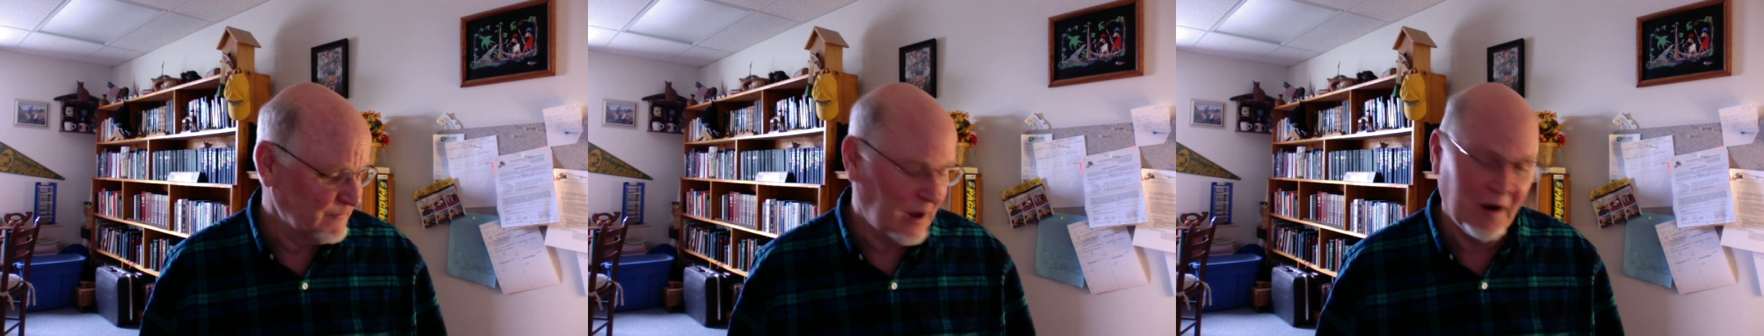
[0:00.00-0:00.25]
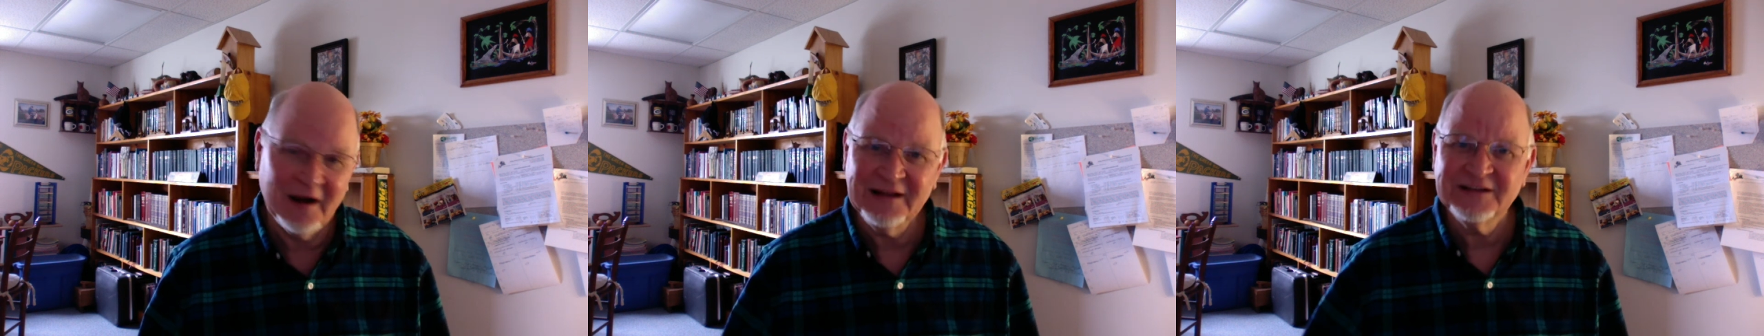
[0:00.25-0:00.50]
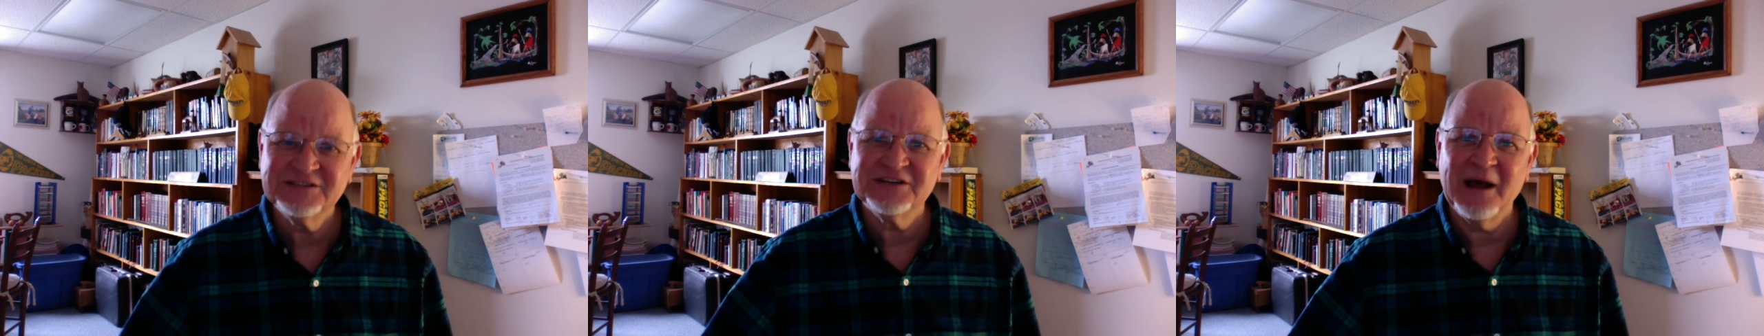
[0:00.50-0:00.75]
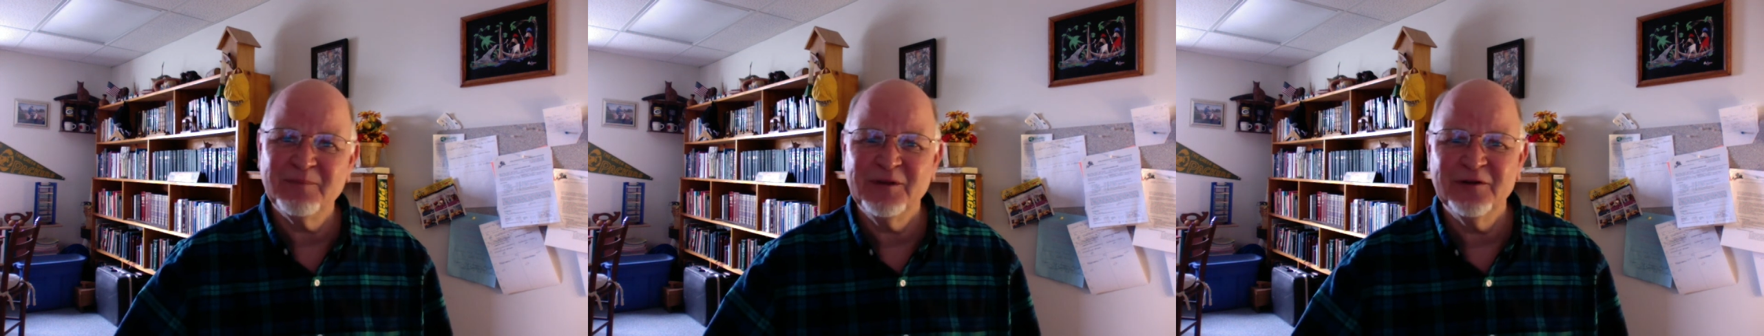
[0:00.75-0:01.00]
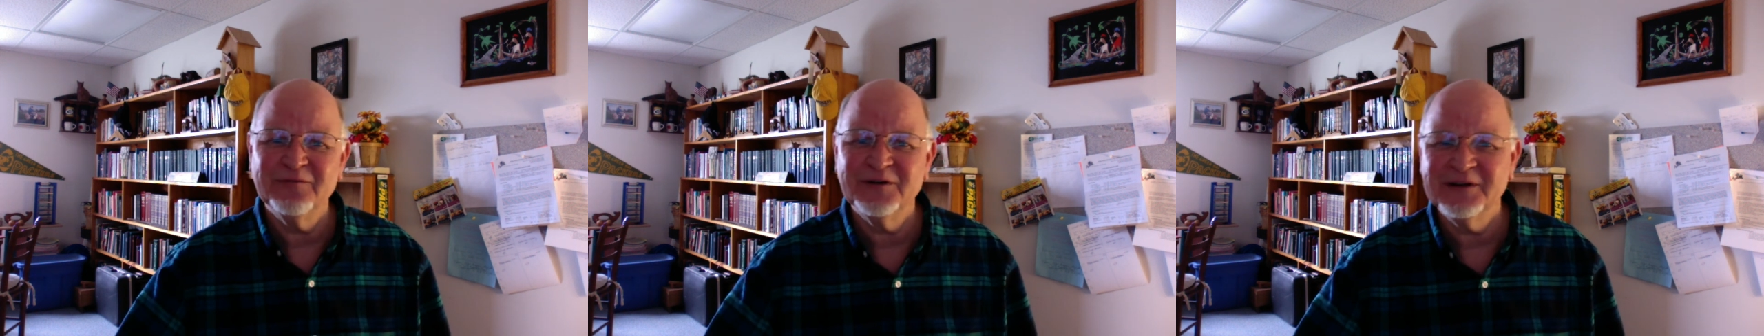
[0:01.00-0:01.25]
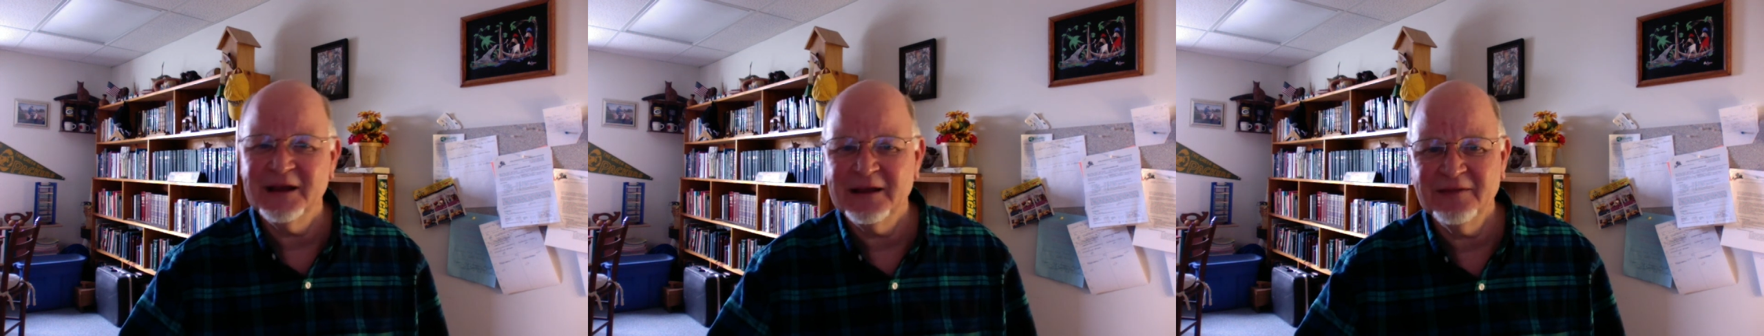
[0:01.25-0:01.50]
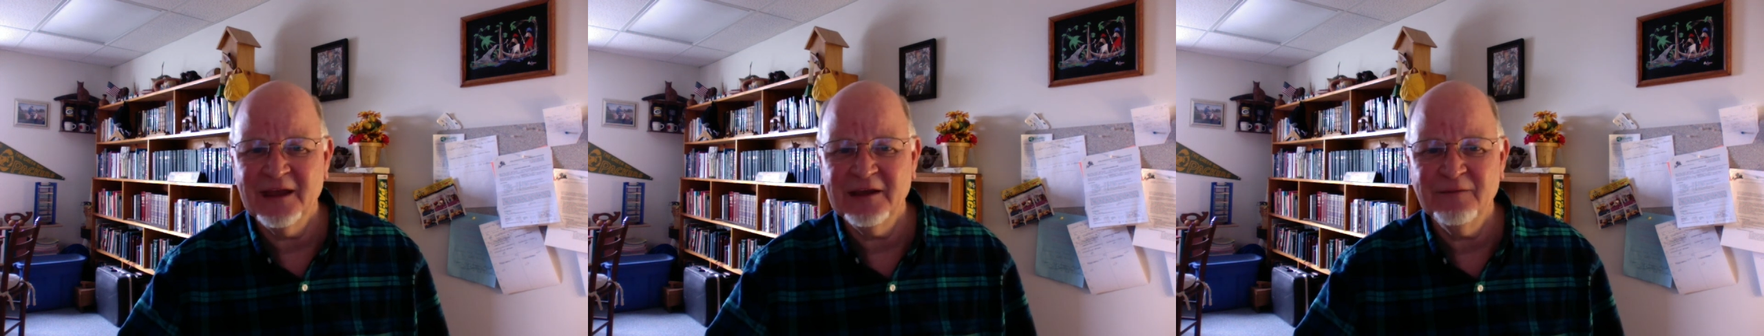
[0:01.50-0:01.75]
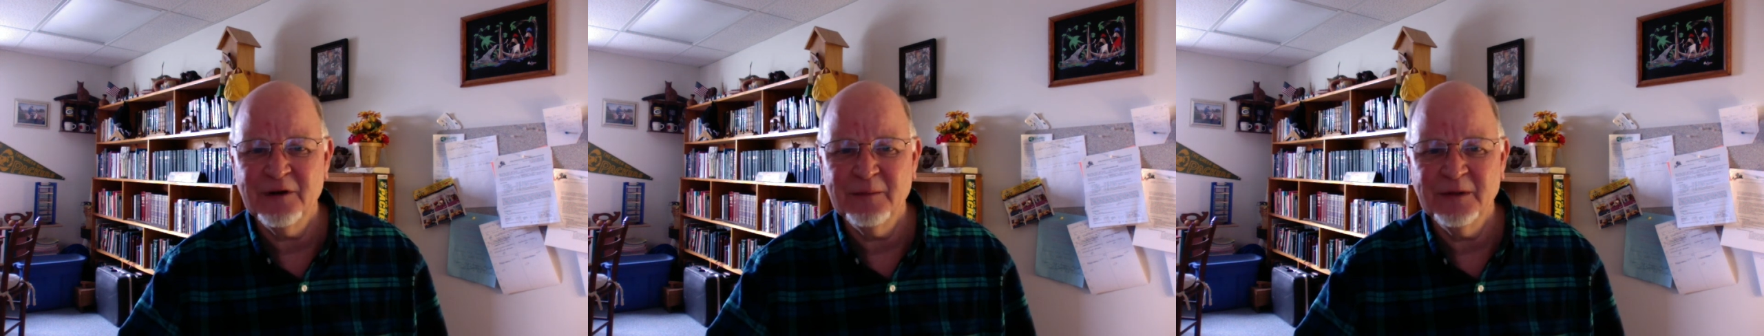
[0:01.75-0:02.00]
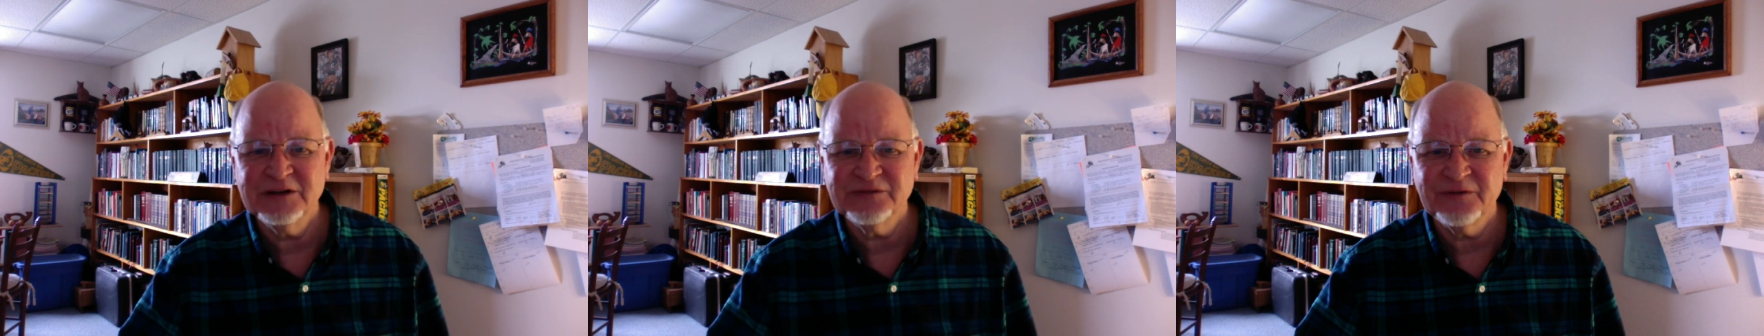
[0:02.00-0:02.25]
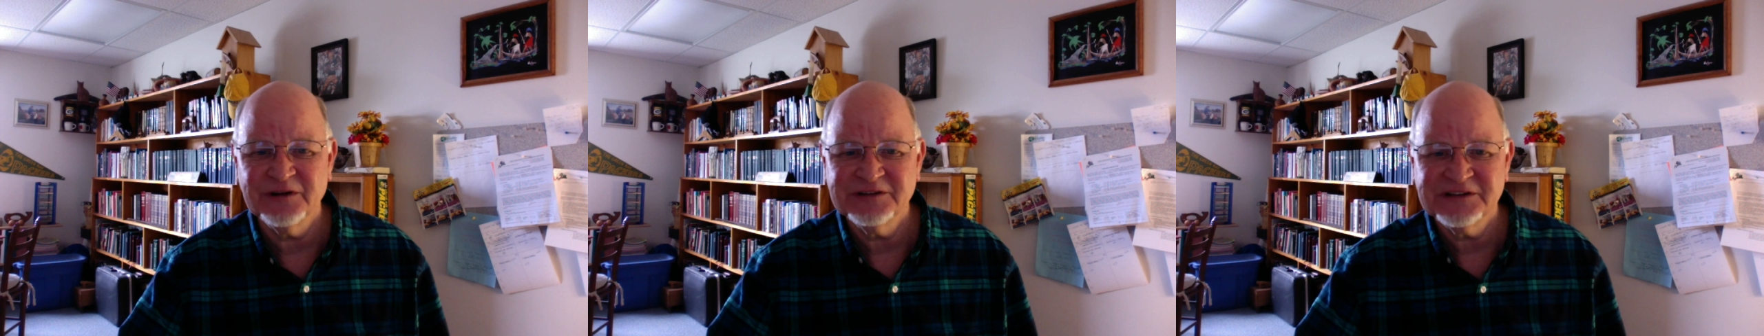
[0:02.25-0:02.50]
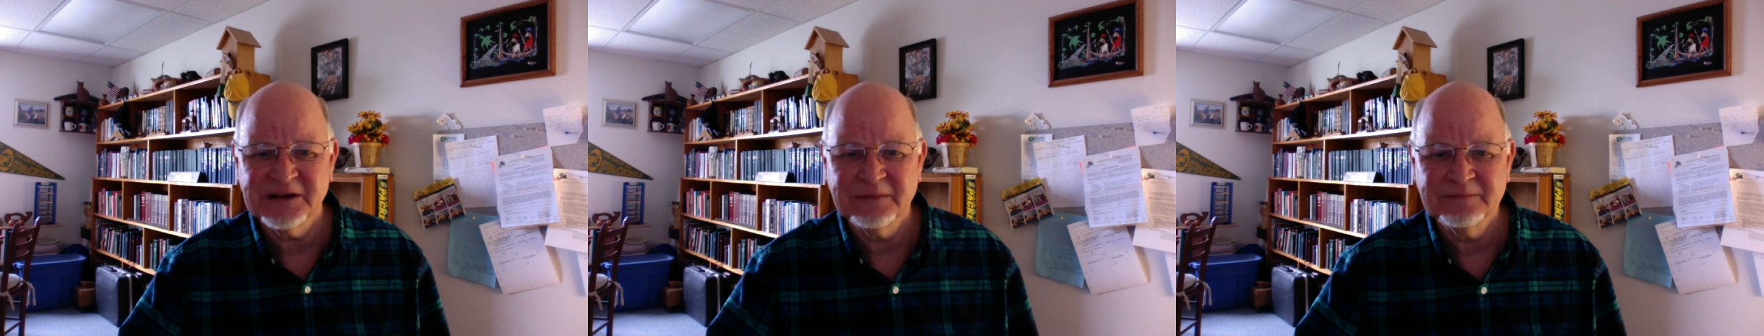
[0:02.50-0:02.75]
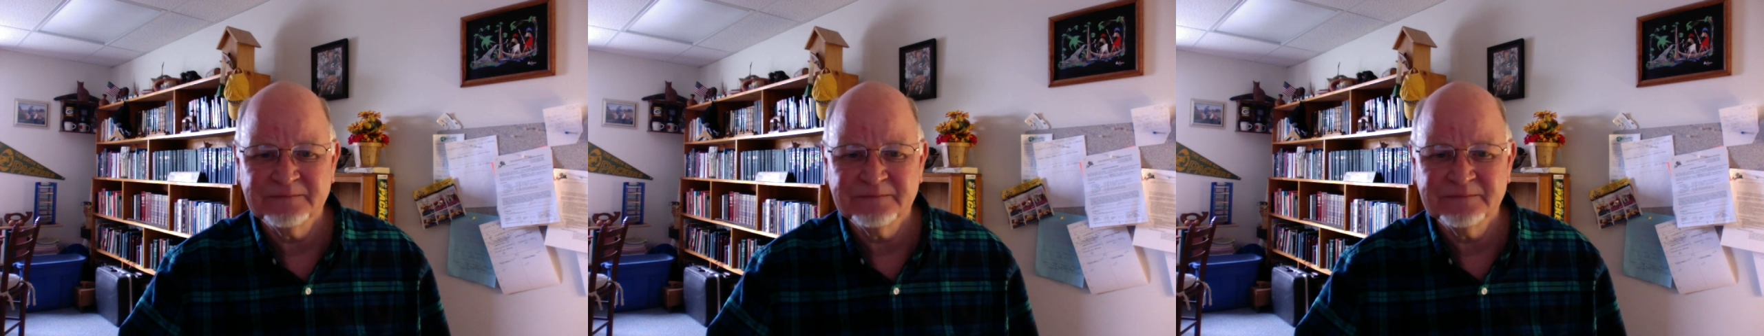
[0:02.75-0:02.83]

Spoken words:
All right, let's stop there for today. Thank you very much for listening.